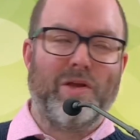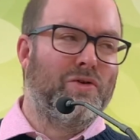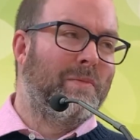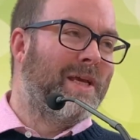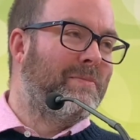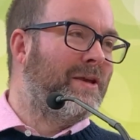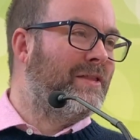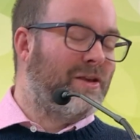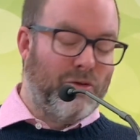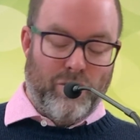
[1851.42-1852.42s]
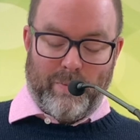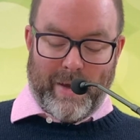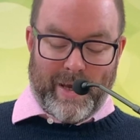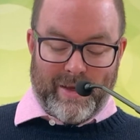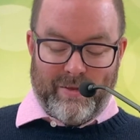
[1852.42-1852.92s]
It might be that you look
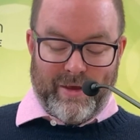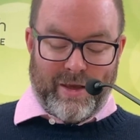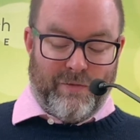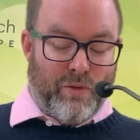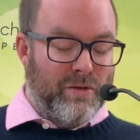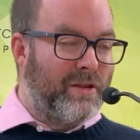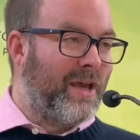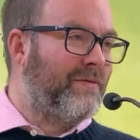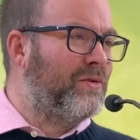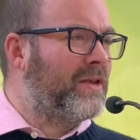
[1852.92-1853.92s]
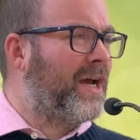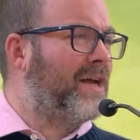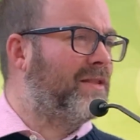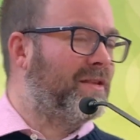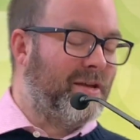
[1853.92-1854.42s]
back and think, if only I
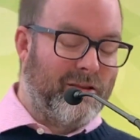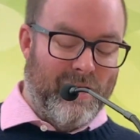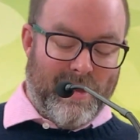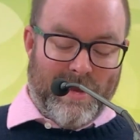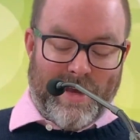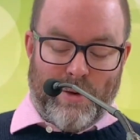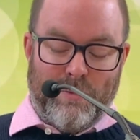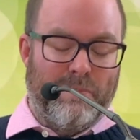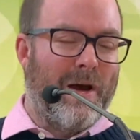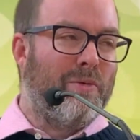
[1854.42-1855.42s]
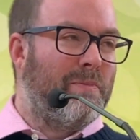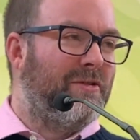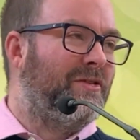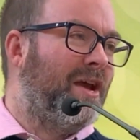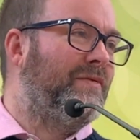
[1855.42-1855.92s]
hadn't done, I would be
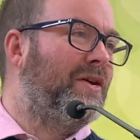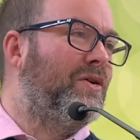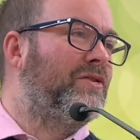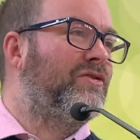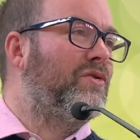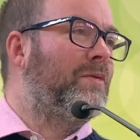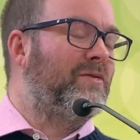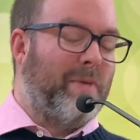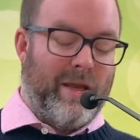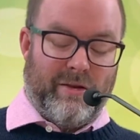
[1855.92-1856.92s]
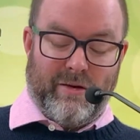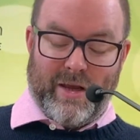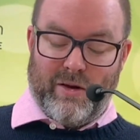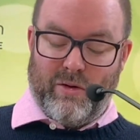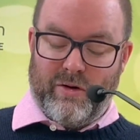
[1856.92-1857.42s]
serving God so much better
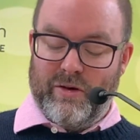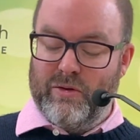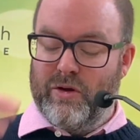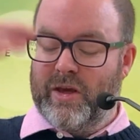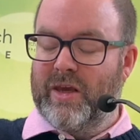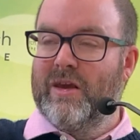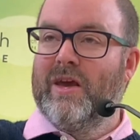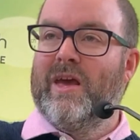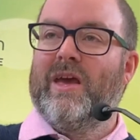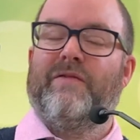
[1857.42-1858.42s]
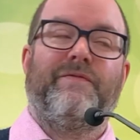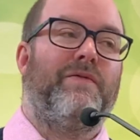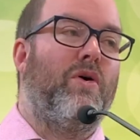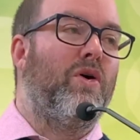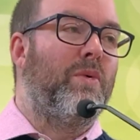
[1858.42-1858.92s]
now. Or you're looking
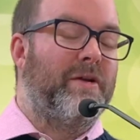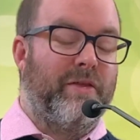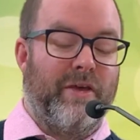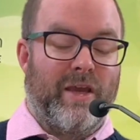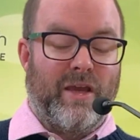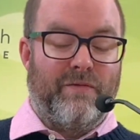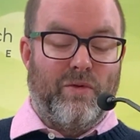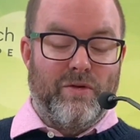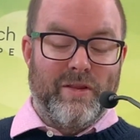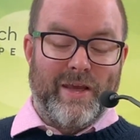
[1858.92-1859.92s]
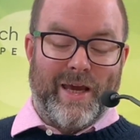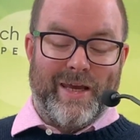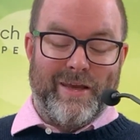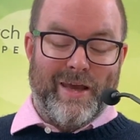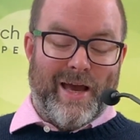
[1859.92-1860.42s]
forward and thinking, if only
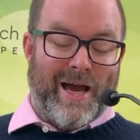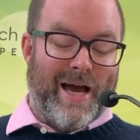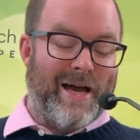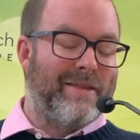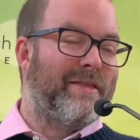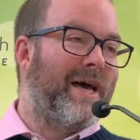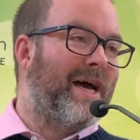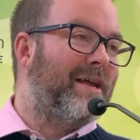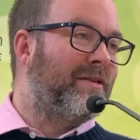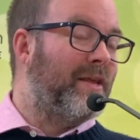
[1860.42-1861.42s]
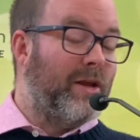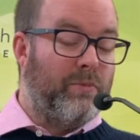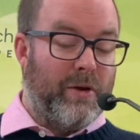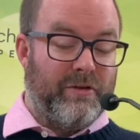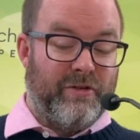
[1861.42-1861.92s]
I had that, then I'd
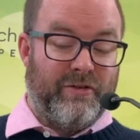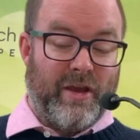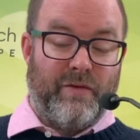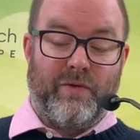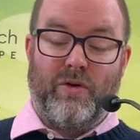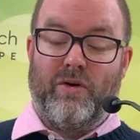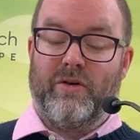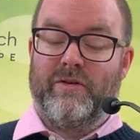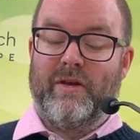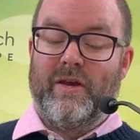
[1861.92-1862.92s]
be able to serve God